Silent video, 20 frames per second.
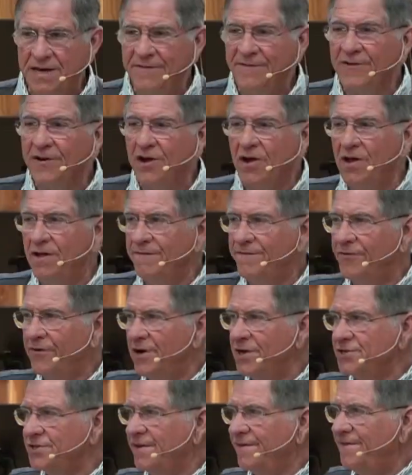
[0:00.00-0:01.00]
difficult
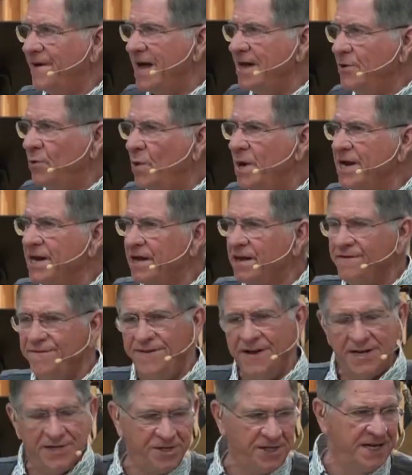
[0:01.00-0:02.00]
for us to find a way to
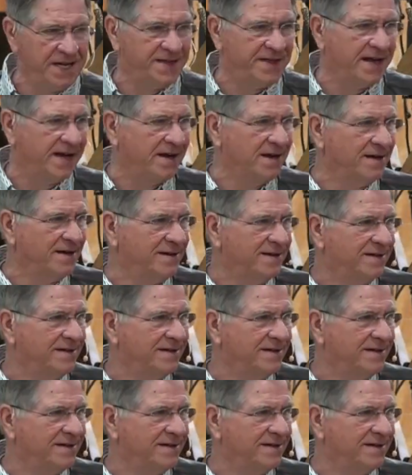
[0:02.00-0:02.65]
confess anything.